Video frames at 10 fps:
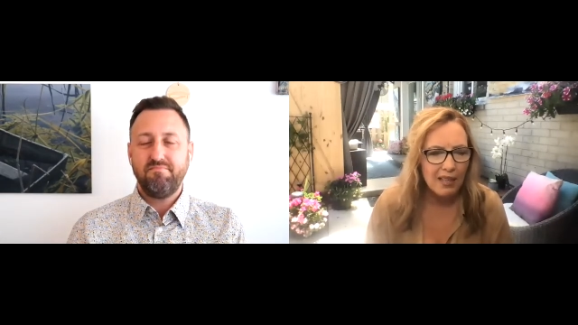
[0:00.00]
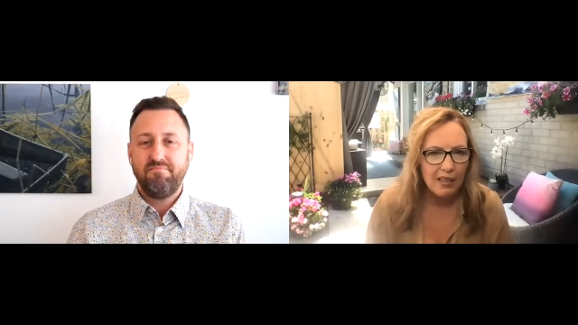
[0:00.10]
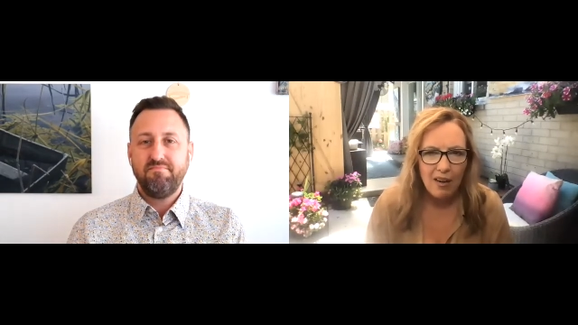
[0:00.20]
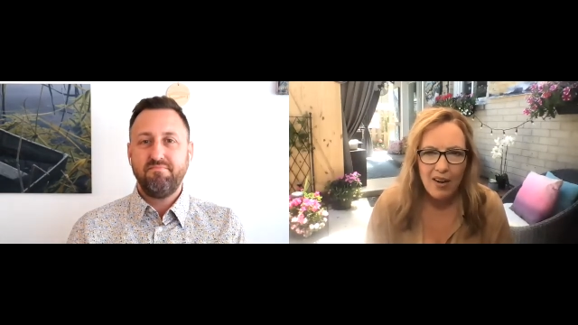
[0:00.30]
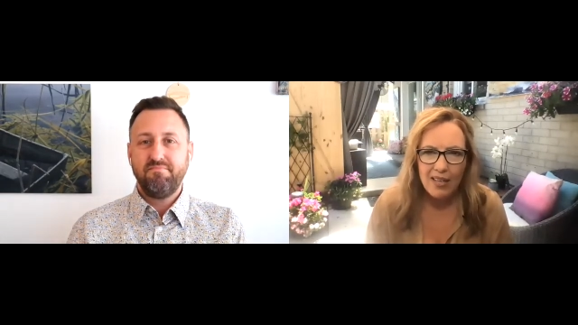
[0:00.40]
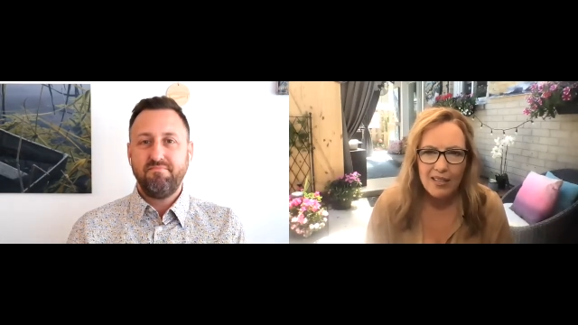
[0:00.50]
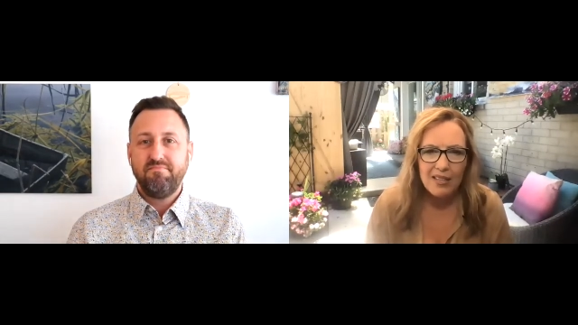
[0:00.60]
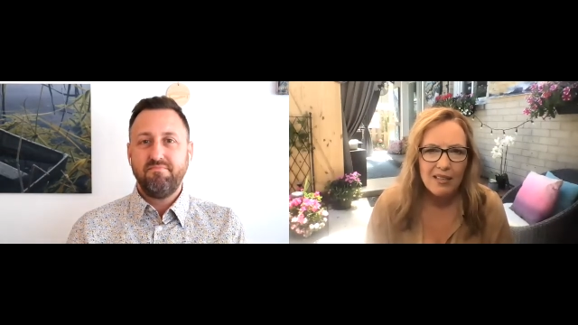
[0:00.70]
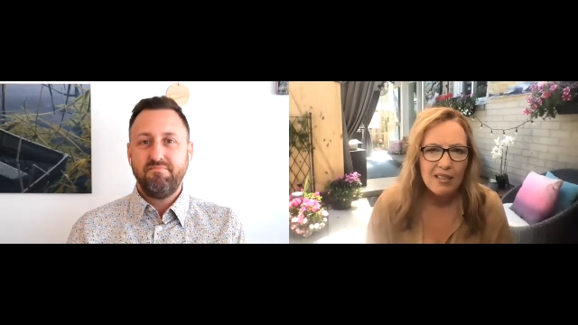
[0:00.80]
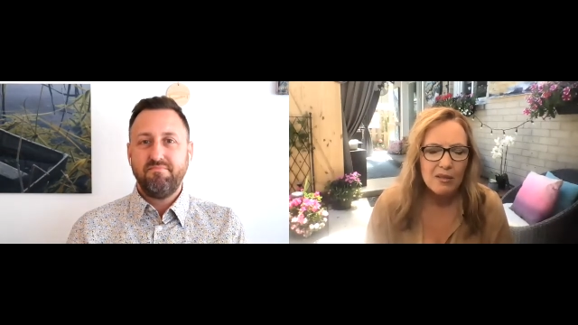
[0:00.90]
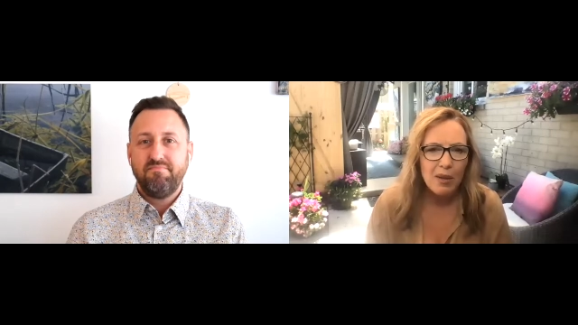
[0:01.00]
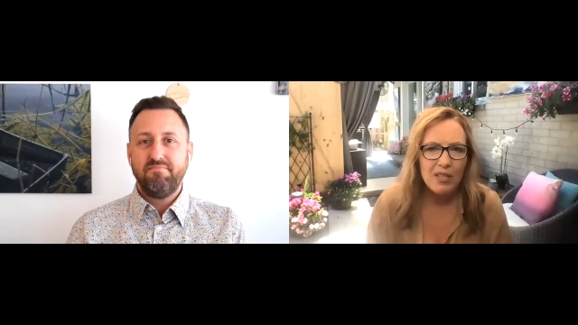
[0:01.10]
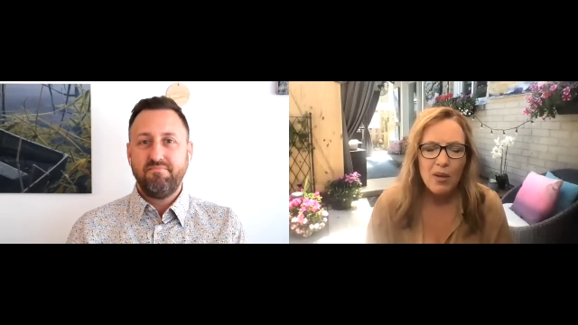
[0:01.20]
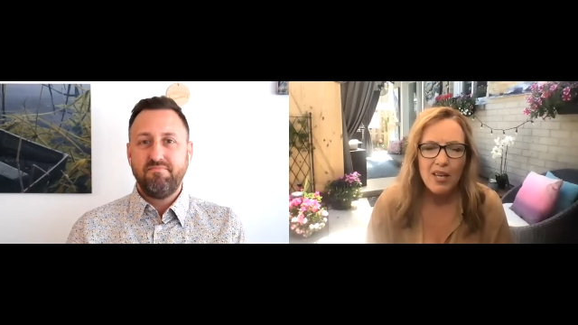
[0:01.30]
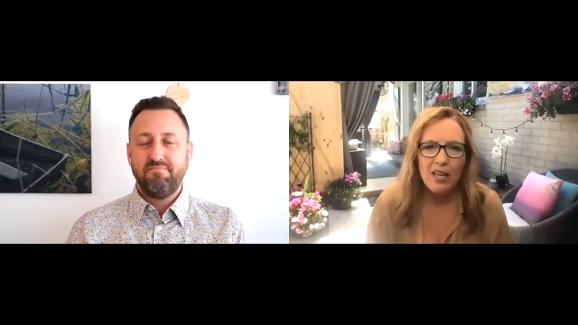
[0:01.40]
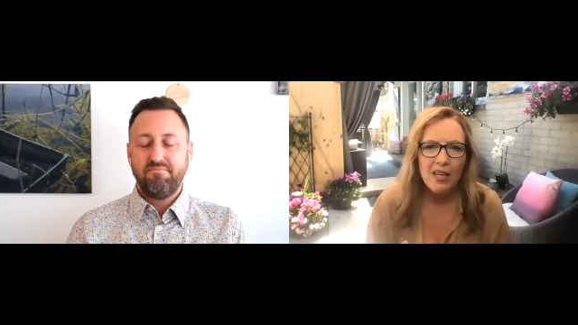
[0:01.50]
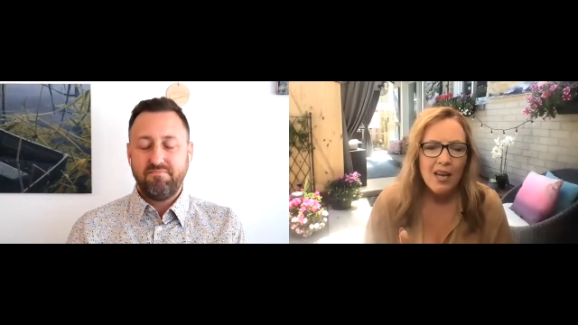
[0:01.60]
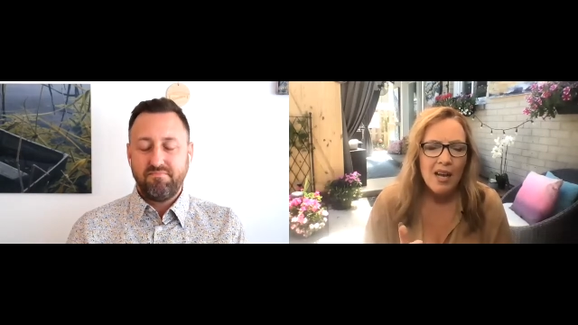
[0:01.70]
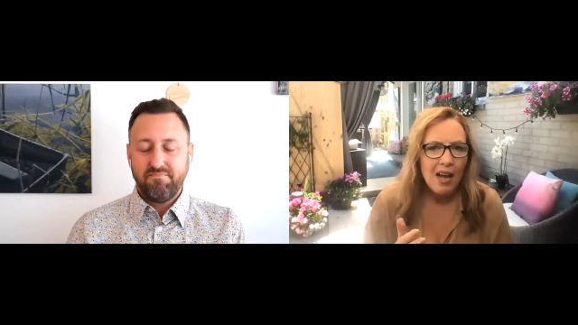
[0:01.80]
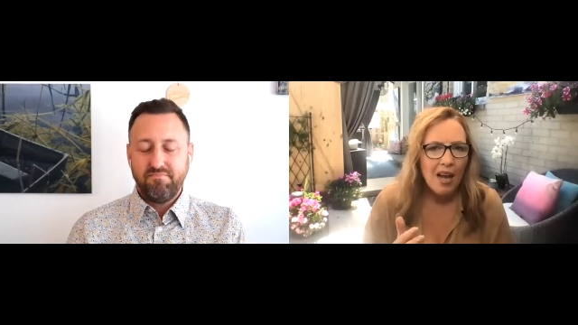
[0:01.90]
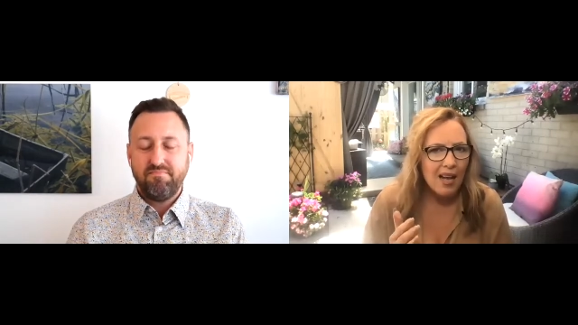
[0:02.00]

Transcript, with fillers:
Speaker 1: car accident this past weekend, mm.